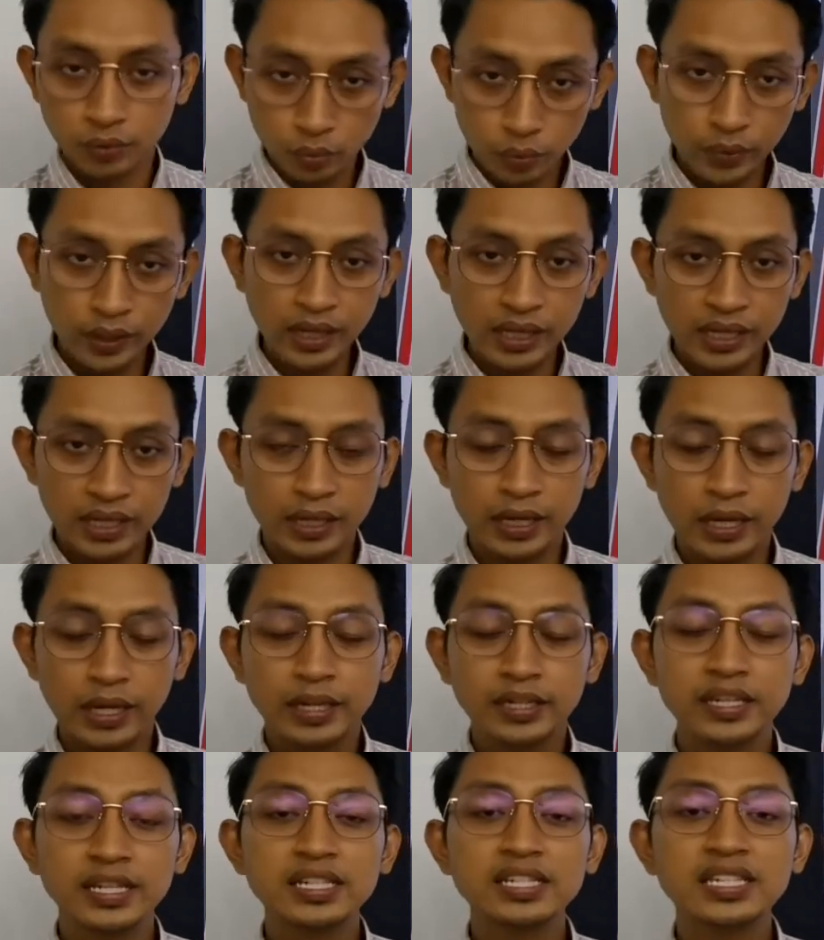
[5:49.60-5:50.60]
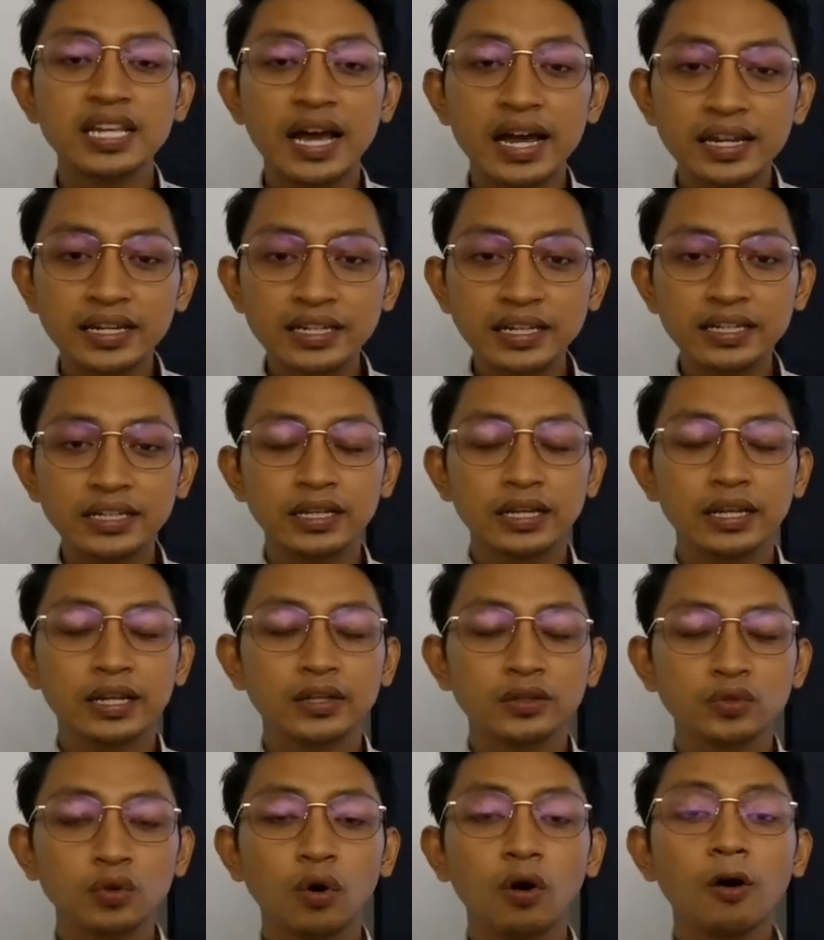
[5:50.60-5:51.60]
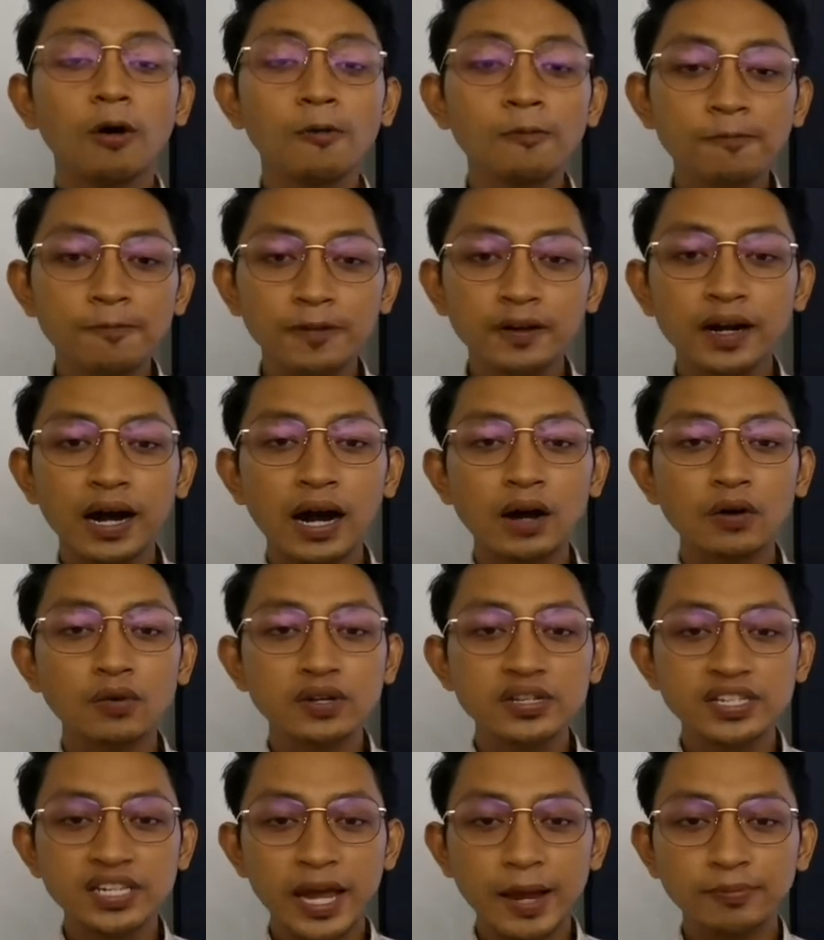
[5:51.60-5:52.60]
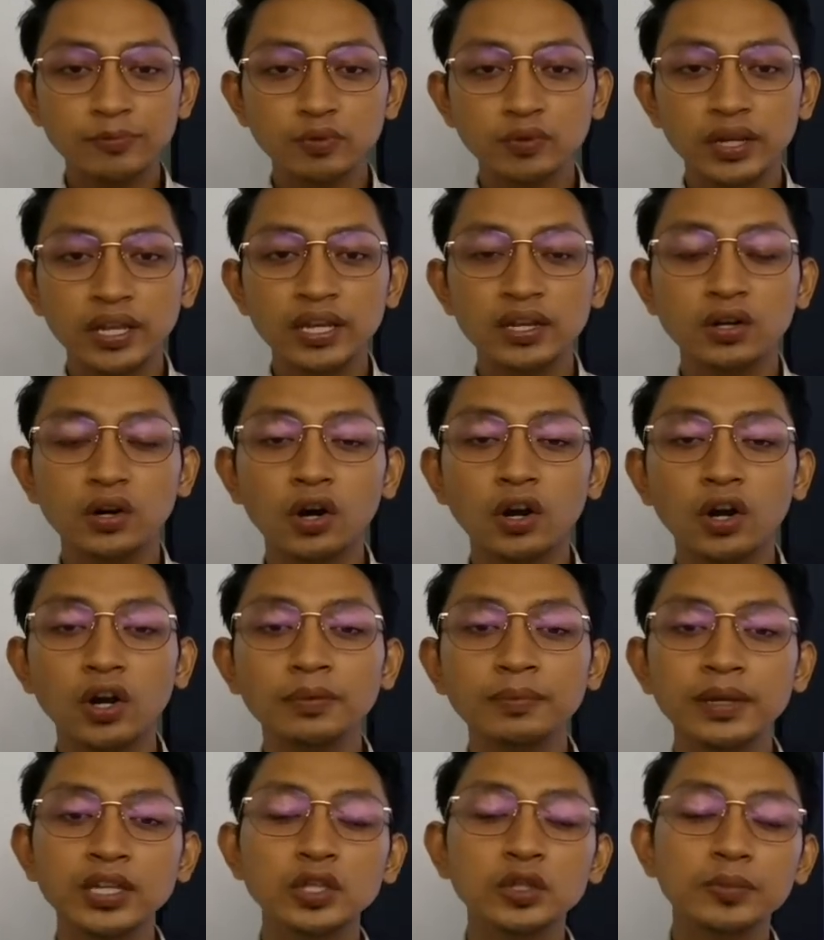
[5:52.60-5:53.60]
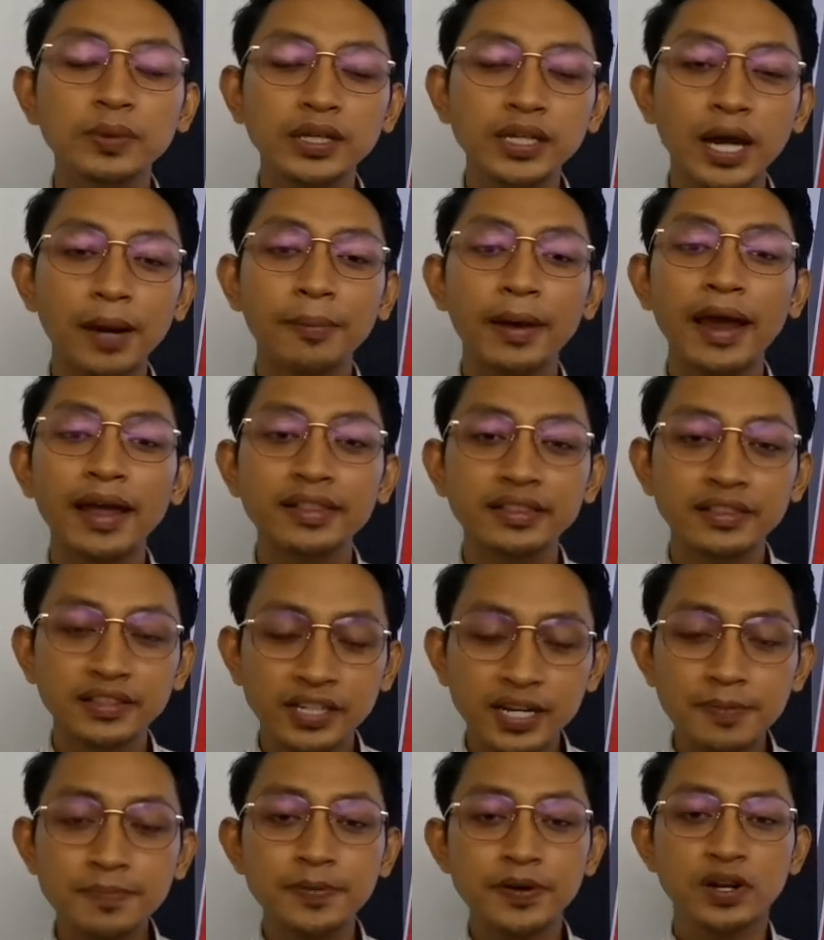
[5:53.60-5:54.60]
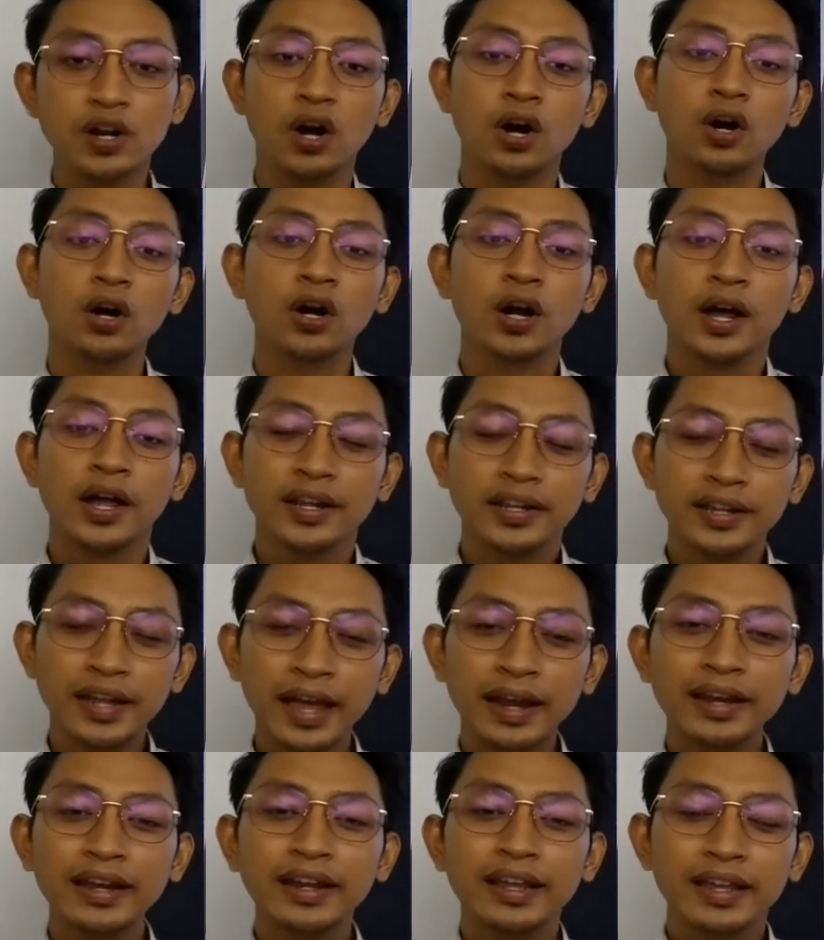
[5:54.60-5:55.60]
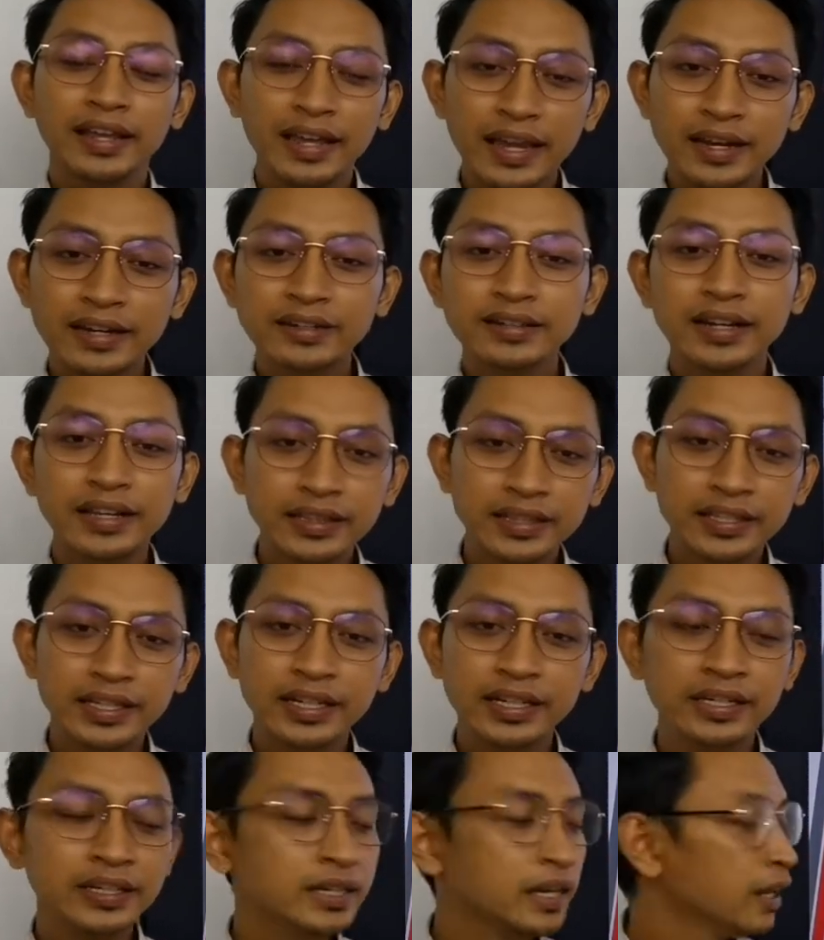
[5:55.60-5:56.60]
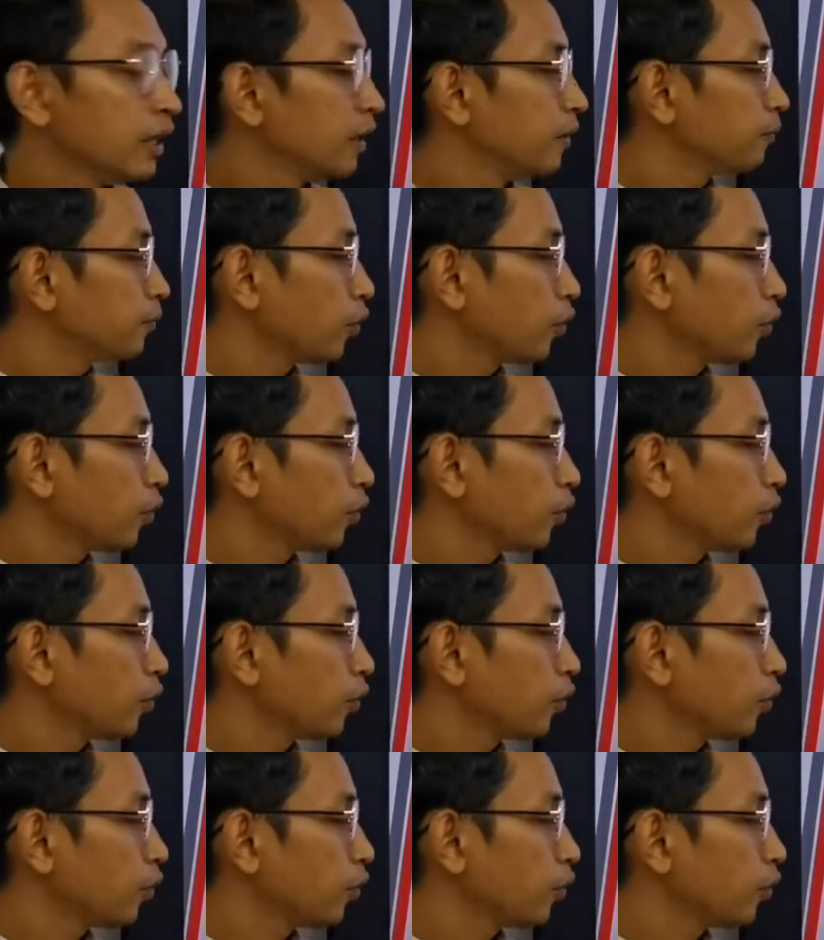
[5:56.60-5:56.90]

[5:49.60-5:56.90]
we decided to offer ourselves to the economy to become entrepreneur, then in return,